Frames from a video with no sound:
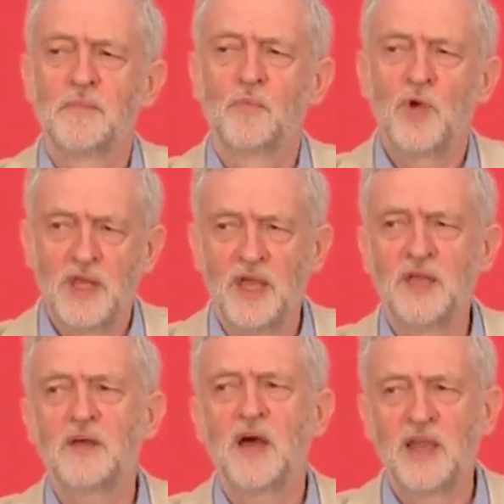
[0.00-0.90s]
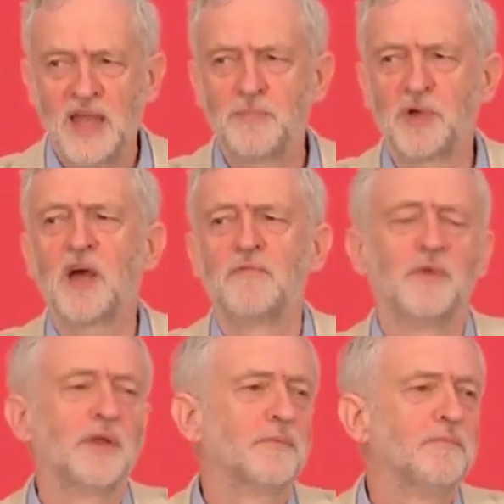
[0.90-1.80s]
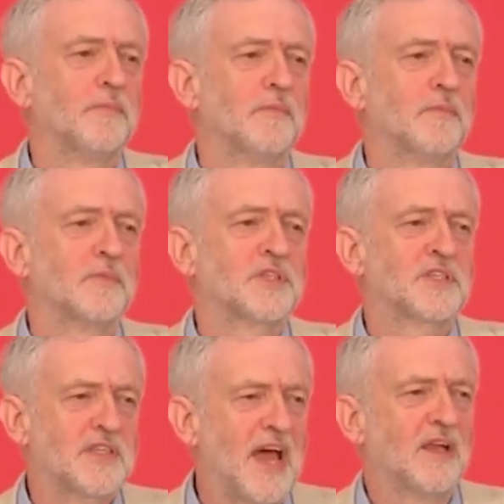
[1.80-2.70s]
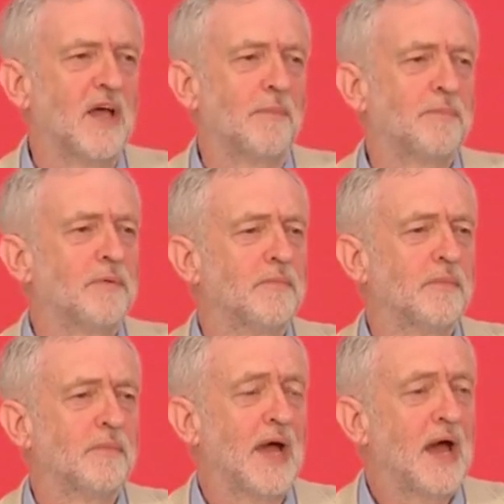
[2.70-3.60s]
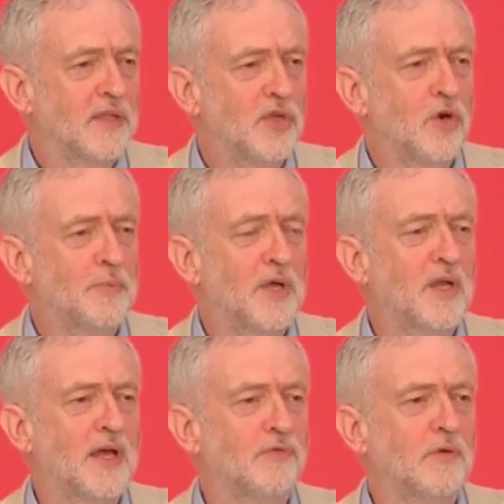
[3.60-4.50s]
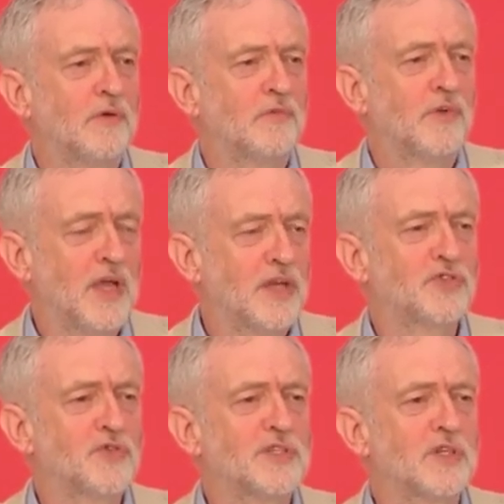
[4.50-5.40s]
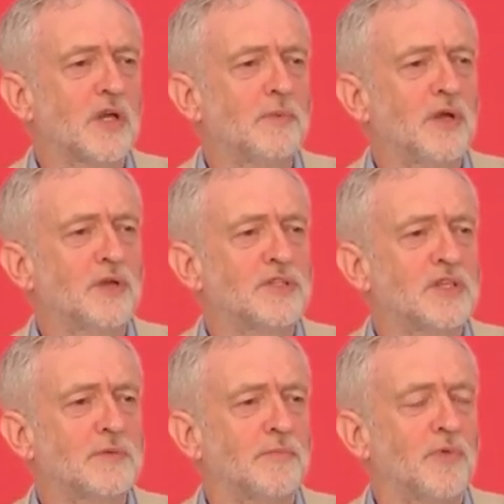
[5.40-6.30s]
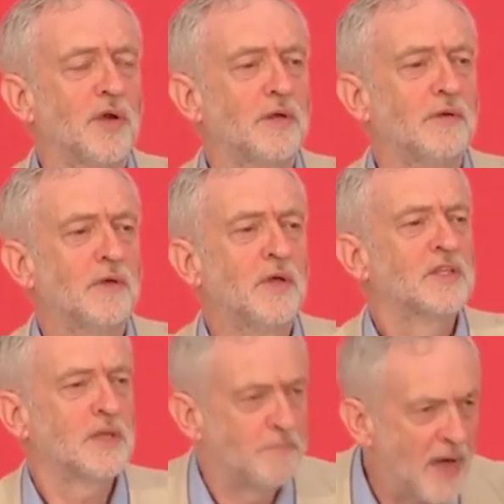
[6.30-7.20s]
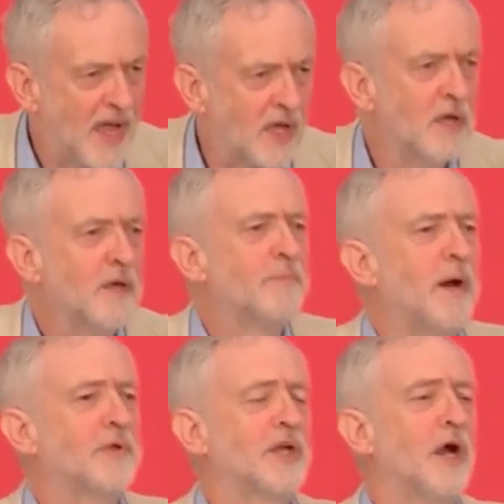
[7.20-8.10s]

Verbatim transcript: we need a Labour government to stand up at the European level for industries and communities in Britain, to back public